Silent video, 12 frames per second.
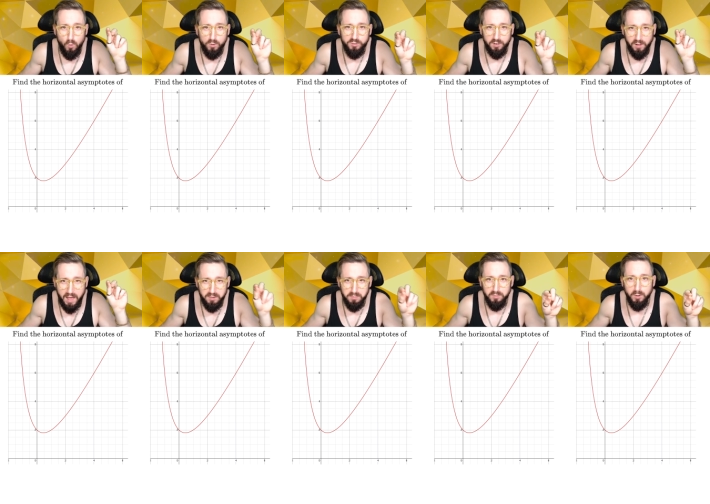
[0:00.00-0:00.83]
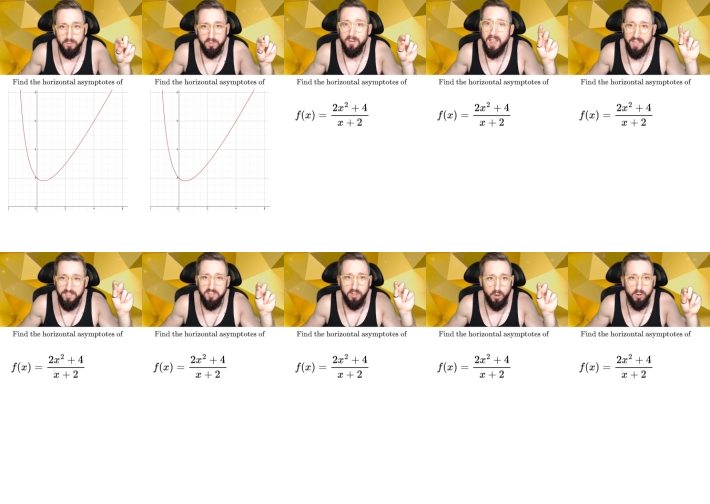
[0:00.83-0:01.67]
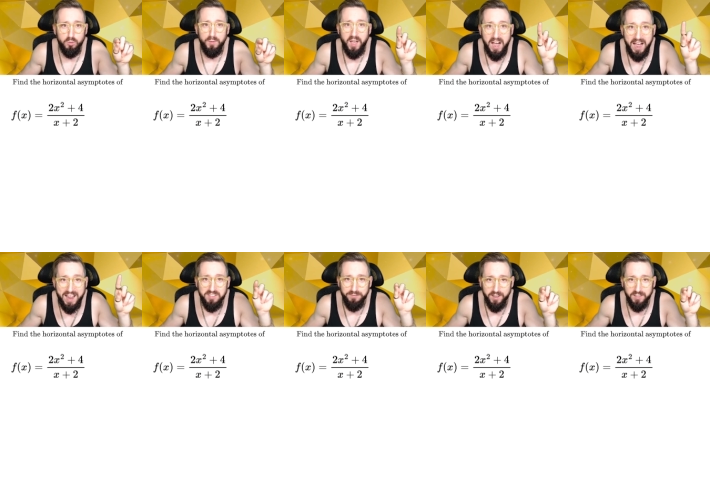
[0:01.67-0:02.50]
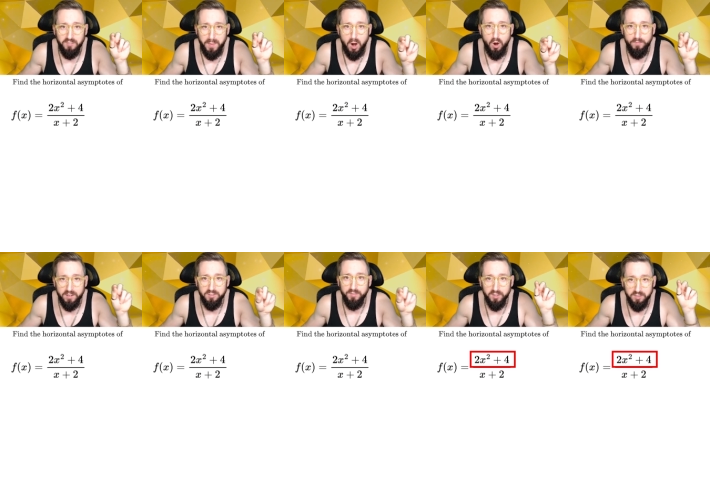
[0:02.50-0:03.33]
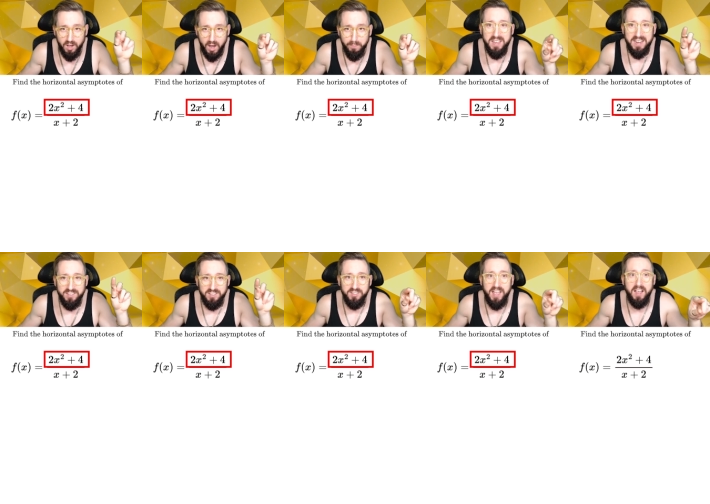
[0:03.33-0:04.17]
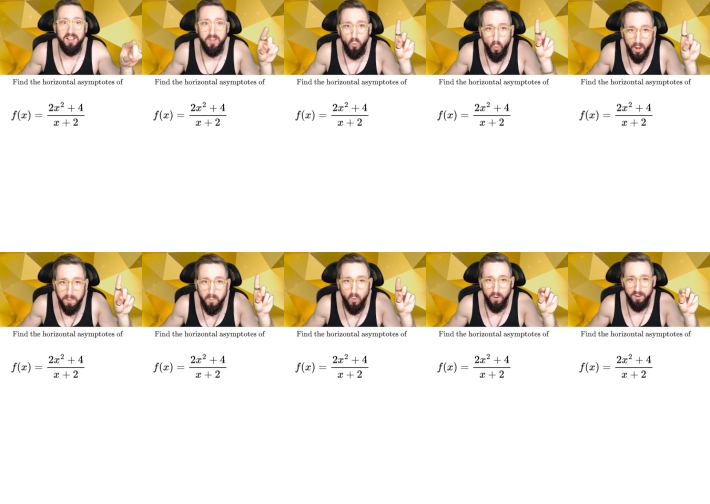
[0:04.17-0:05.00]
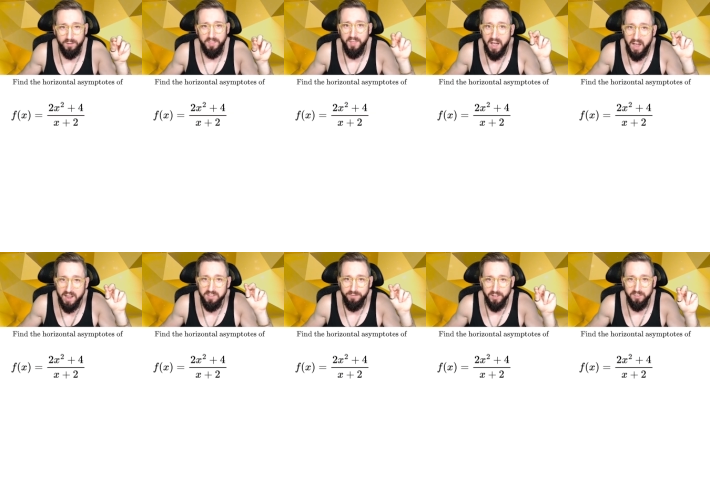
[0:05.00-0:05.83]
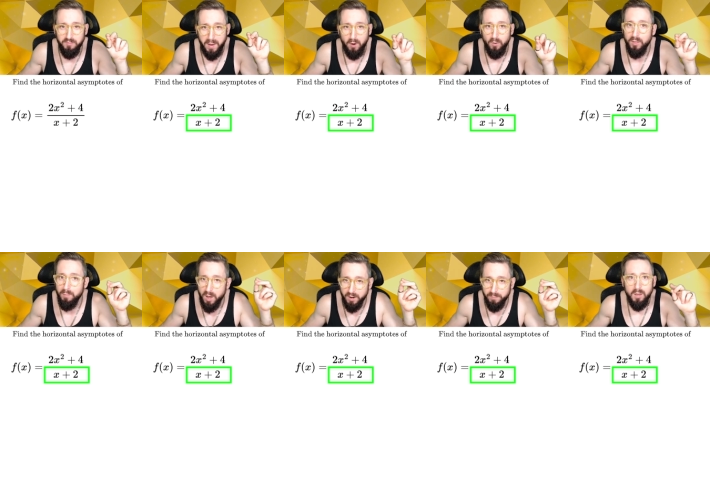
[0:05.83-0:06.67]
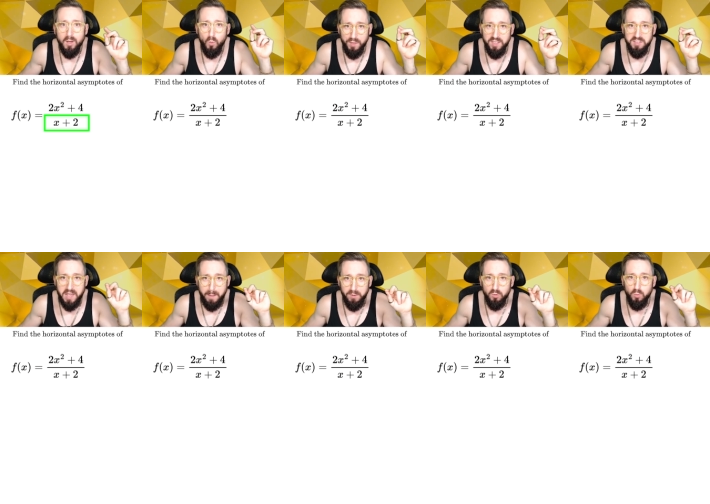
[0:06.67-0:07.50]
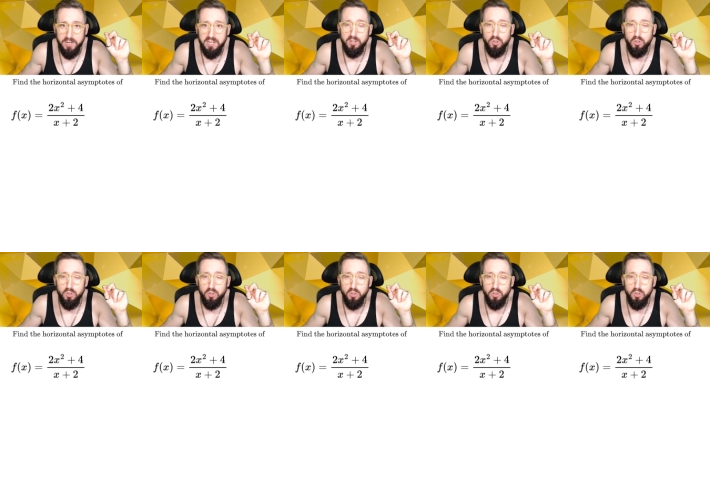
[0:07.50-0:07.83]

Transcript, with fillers: horizontal asymptotes, and this occurs when the highest effective power of x on the top is exactly one more than the highest effective power on the bottom. When this happens, we need to